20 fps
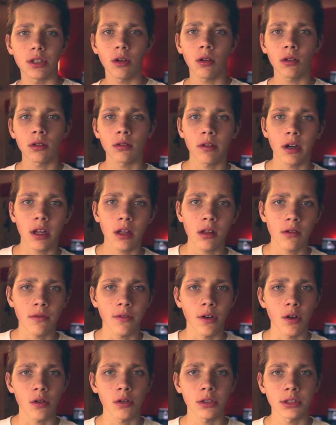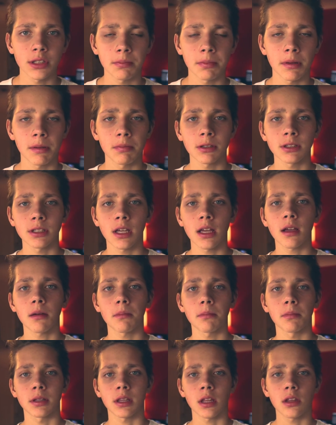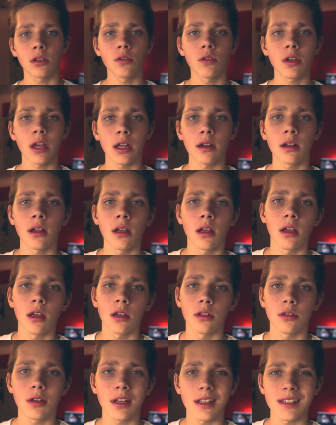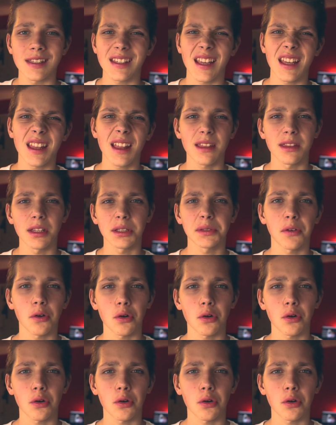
all the regular photos that people take, but then you can say that this